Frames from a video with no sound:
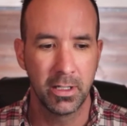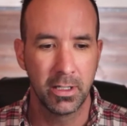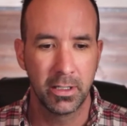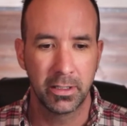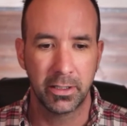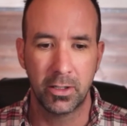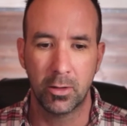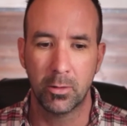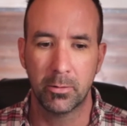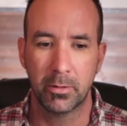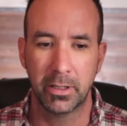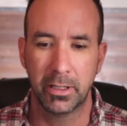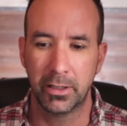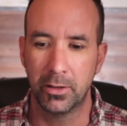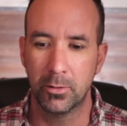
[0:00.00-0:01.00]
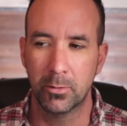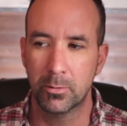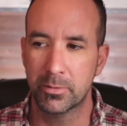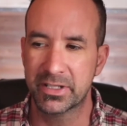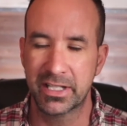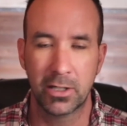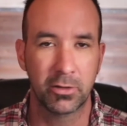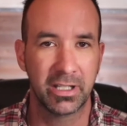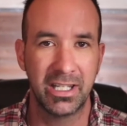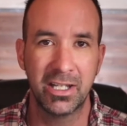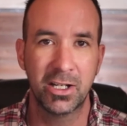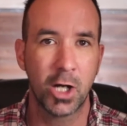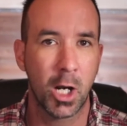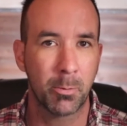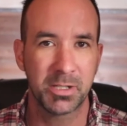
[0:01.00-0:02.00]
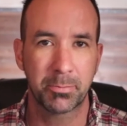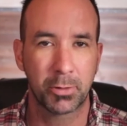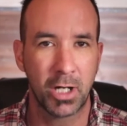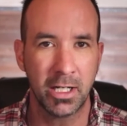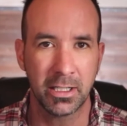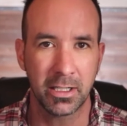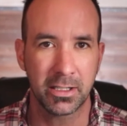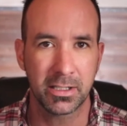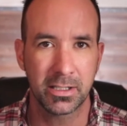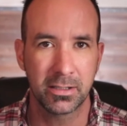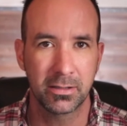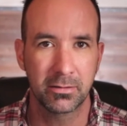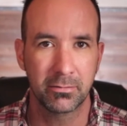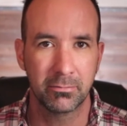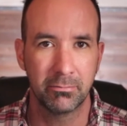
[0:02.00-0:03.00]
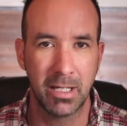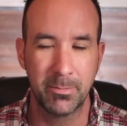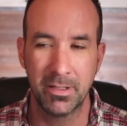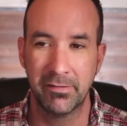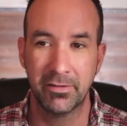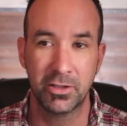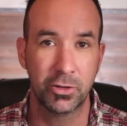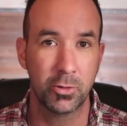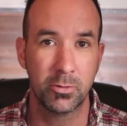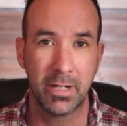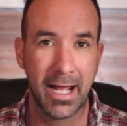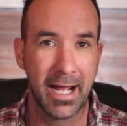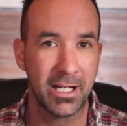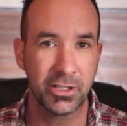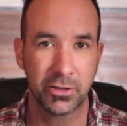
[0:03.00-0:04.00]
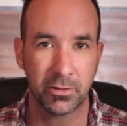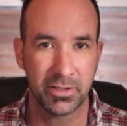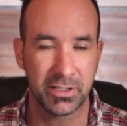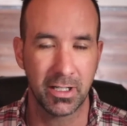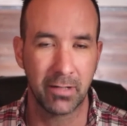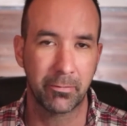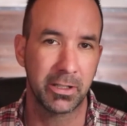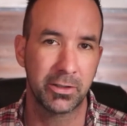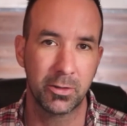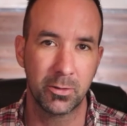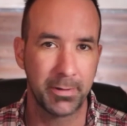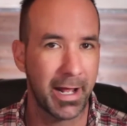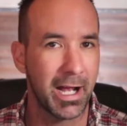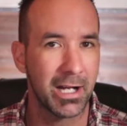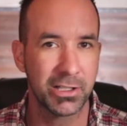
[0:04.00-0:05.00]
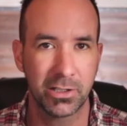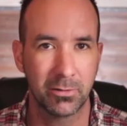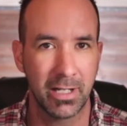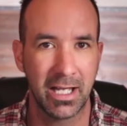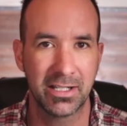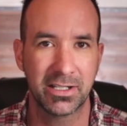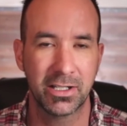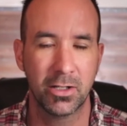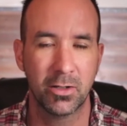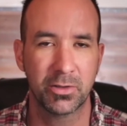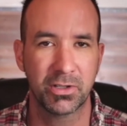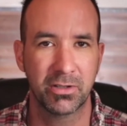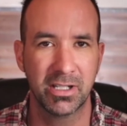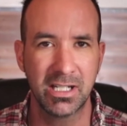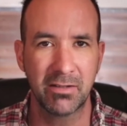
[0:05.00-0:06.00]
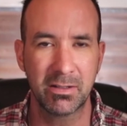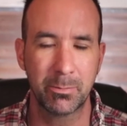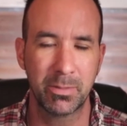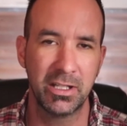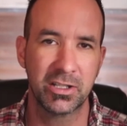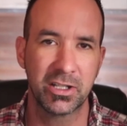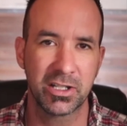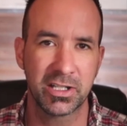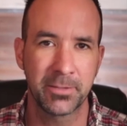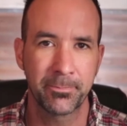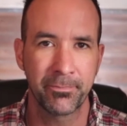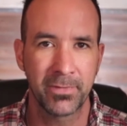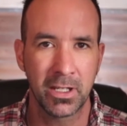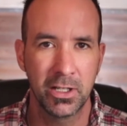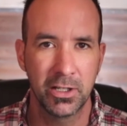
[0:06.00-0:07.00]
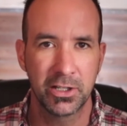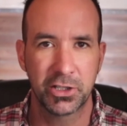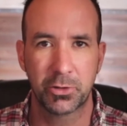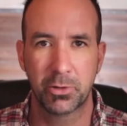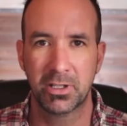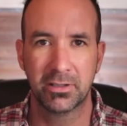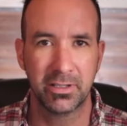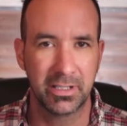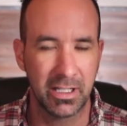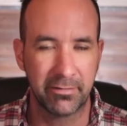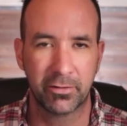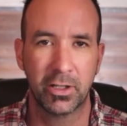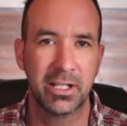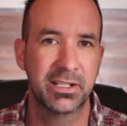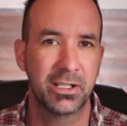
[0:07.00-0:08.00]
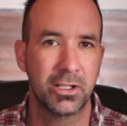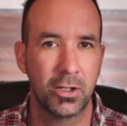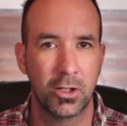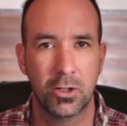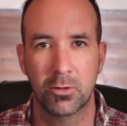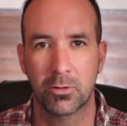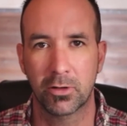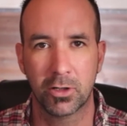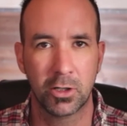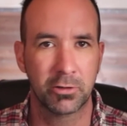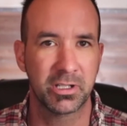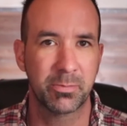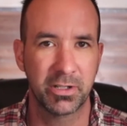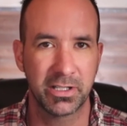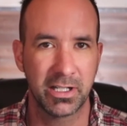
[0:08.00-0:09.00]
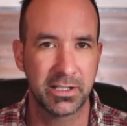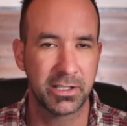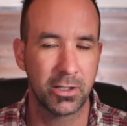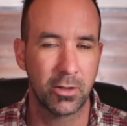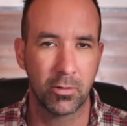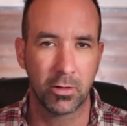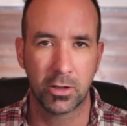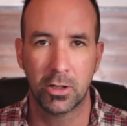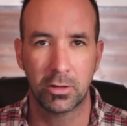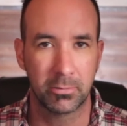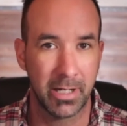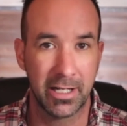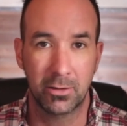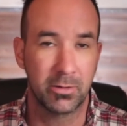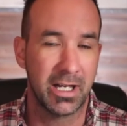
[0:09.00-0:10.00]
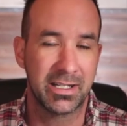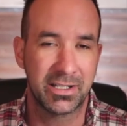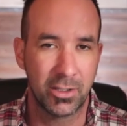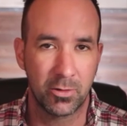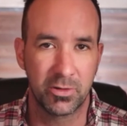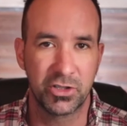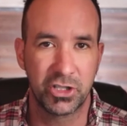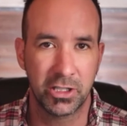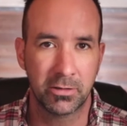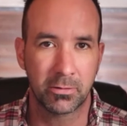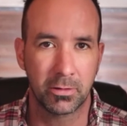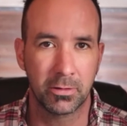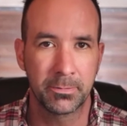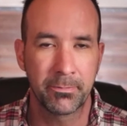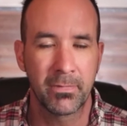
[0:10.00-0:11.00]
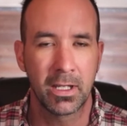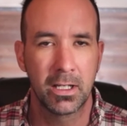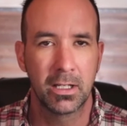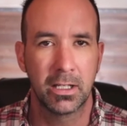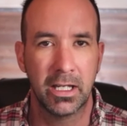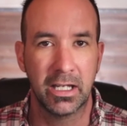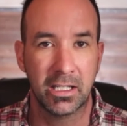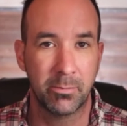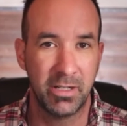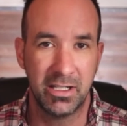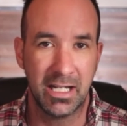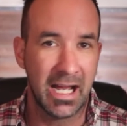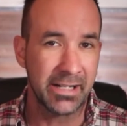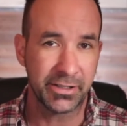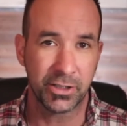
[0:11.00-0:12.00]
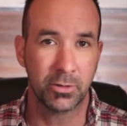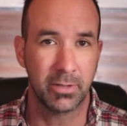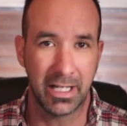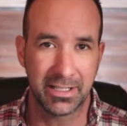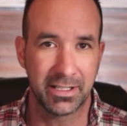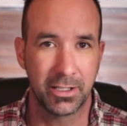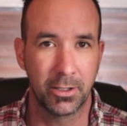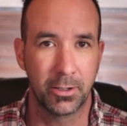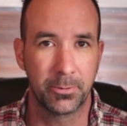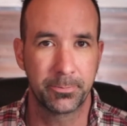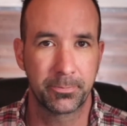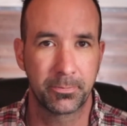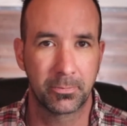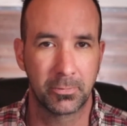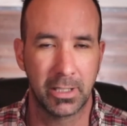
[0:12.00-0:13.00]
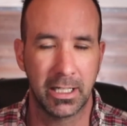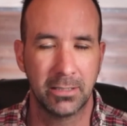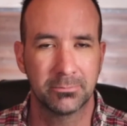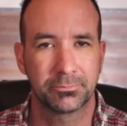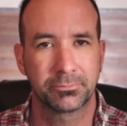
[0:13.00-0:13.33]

you know you sell e commerce products, maybe even do national stuff. We can do national SEO. So it doesn't have to be just strictly Denver SEO or Colorado Springs SEO or Colorado SEO in general. It could be national SEO, right?